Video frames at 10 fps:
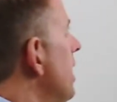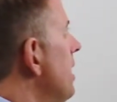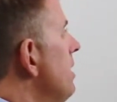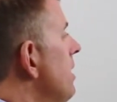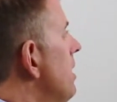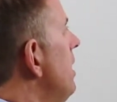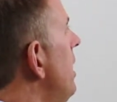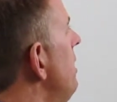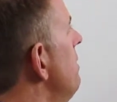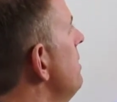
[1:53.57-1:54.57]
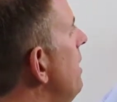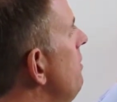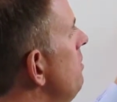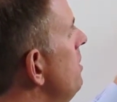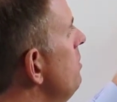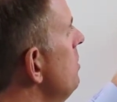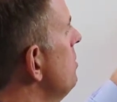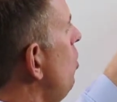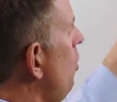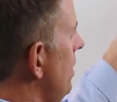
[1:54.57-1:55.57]
at how the government
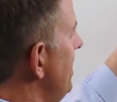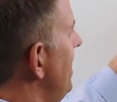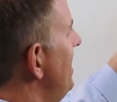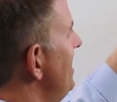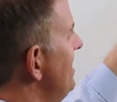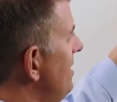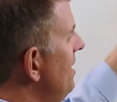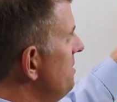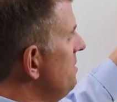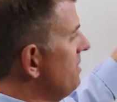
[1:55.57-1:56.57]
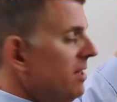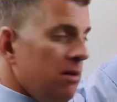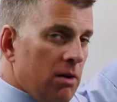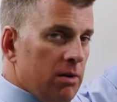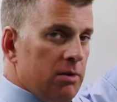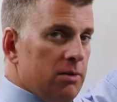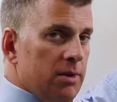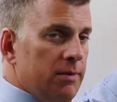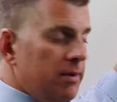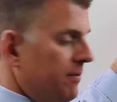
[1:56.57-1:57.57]
was organized under the Articles
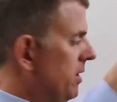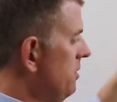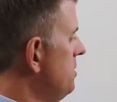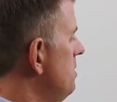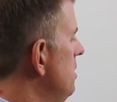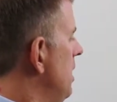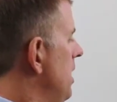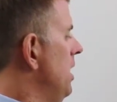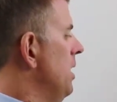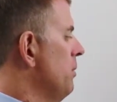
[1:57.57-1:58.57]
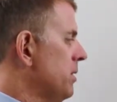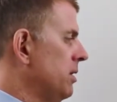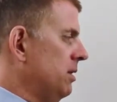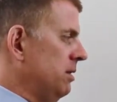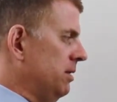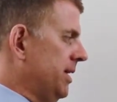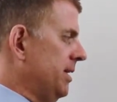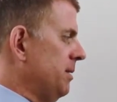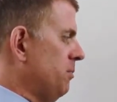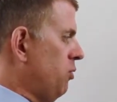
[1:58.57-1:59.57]
of Confederation. And we're going to look
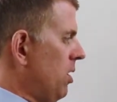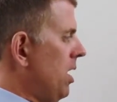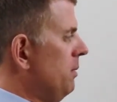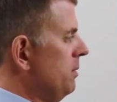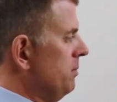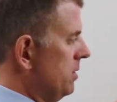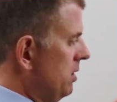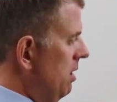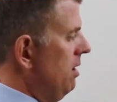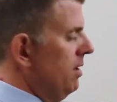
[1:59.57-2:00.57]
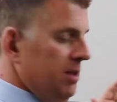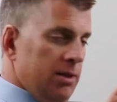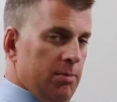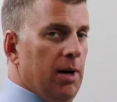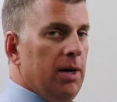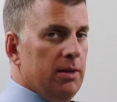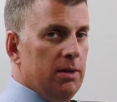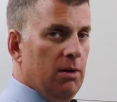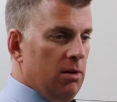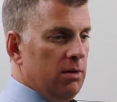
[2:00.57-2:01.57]
at the problems caused by
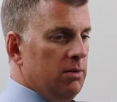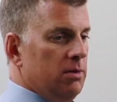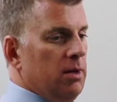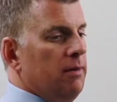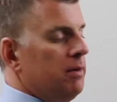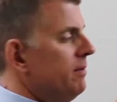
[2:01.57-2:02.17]
the Articles of